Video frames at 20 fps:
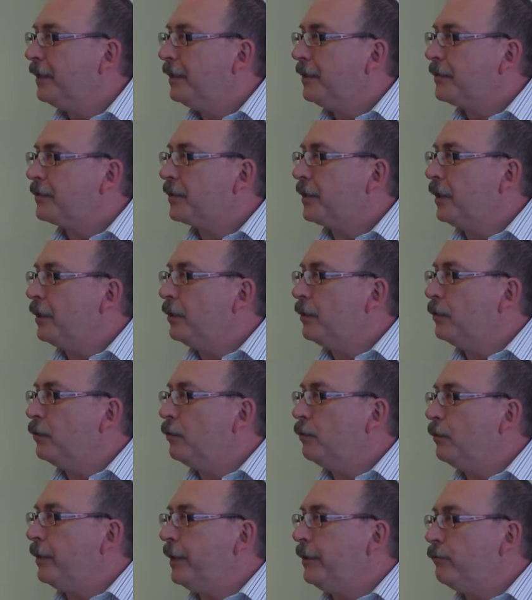
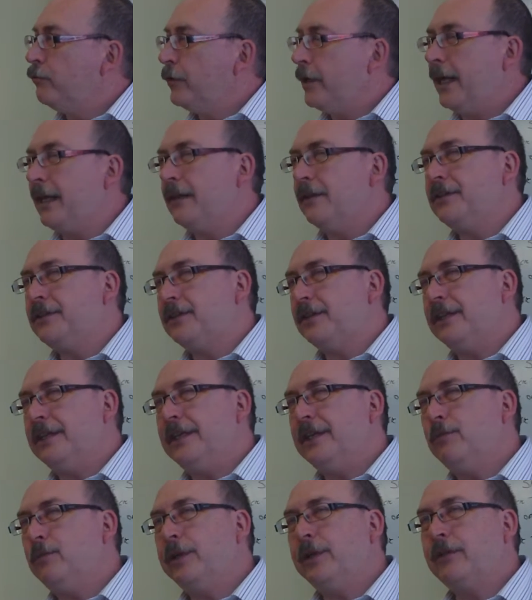So in
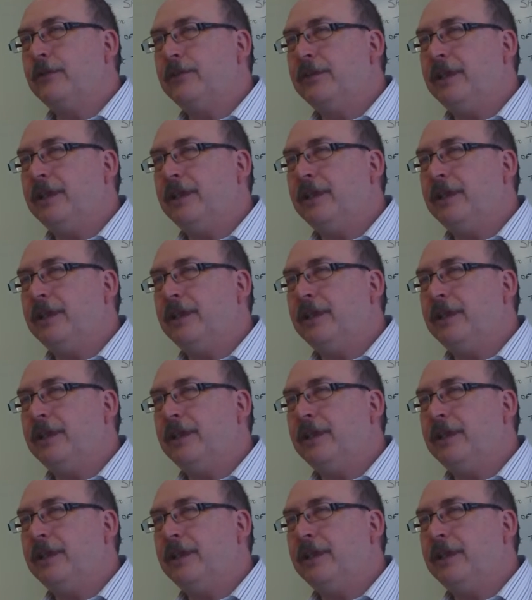reality, we could